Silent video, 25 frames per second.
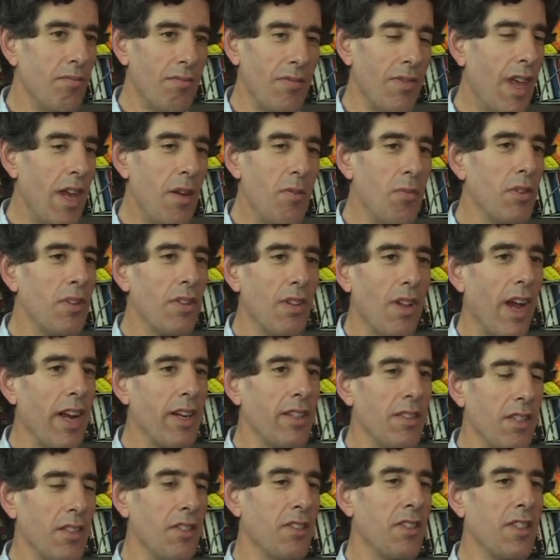they would
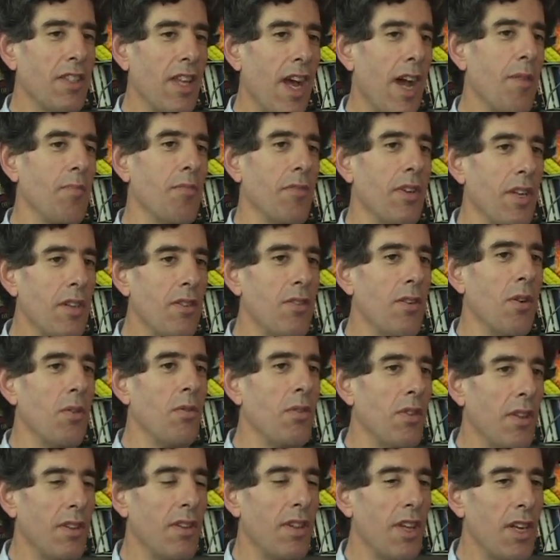like to stop, they
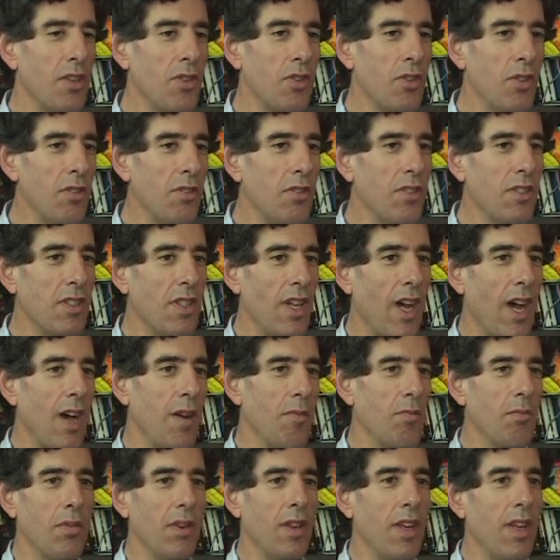know that they should
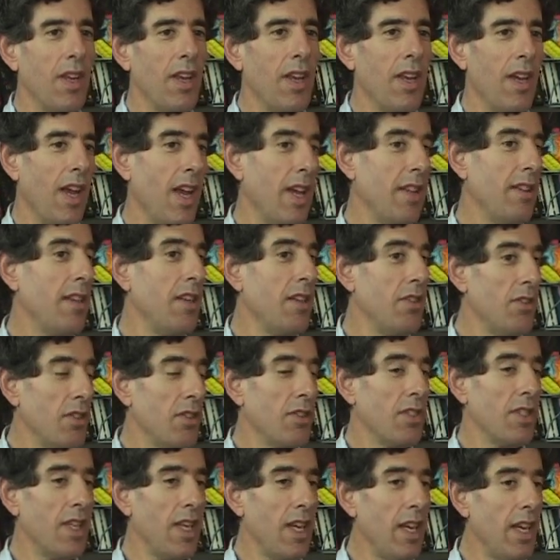stop, and they
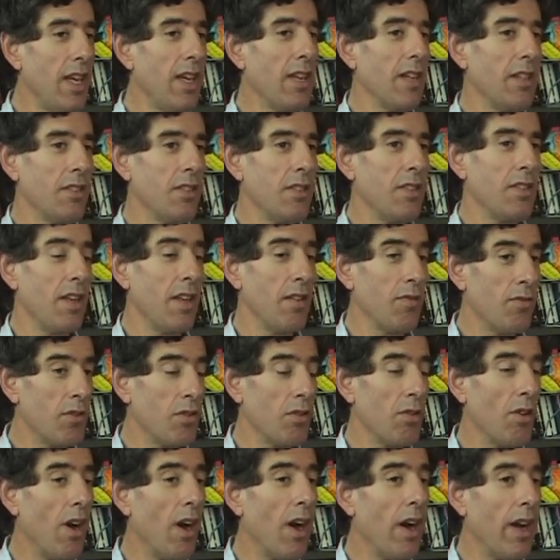just can't. They've
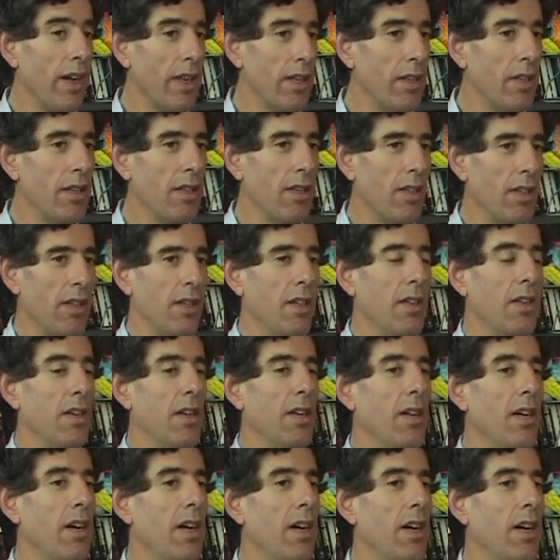tried
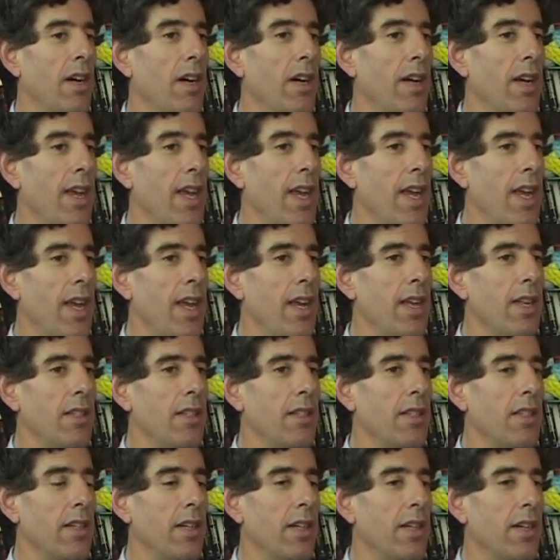uh,
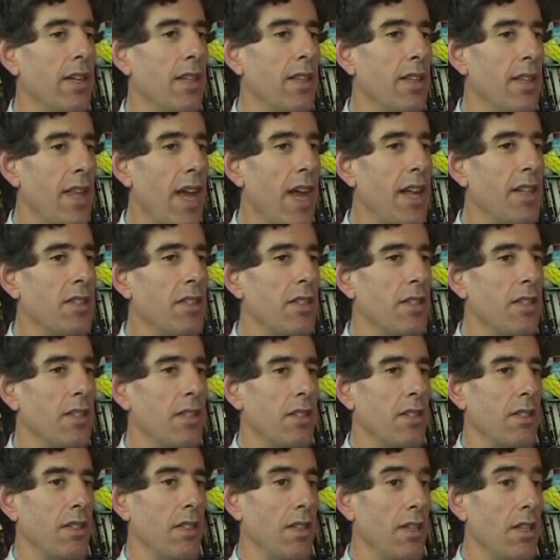and uh,
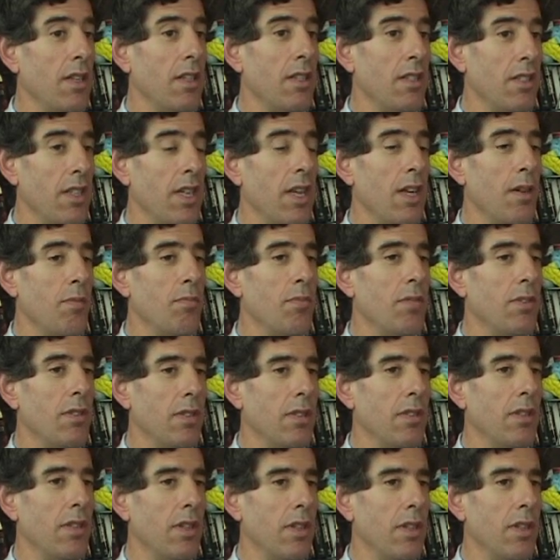that's an
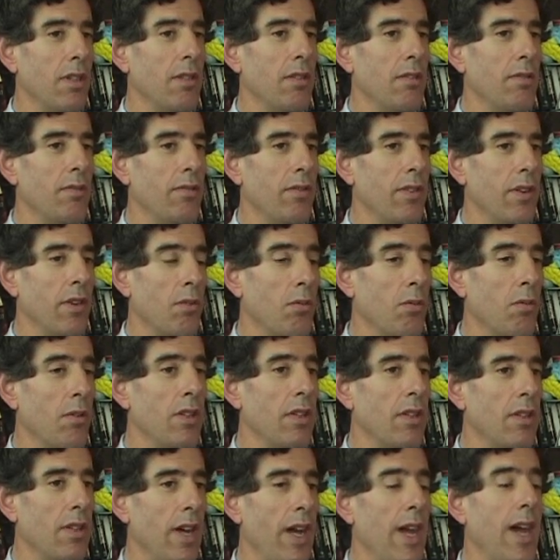example of a
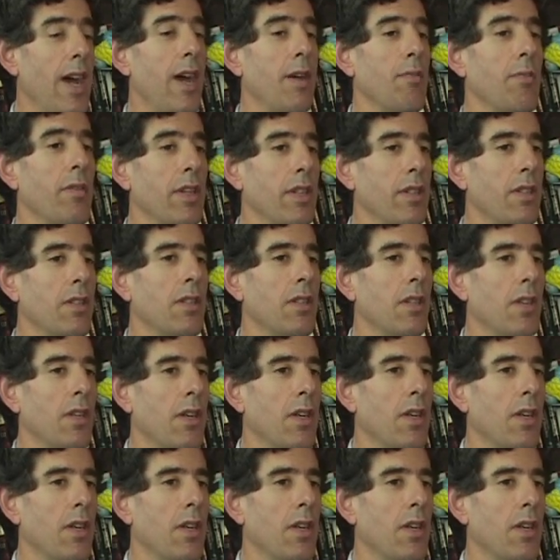real habit.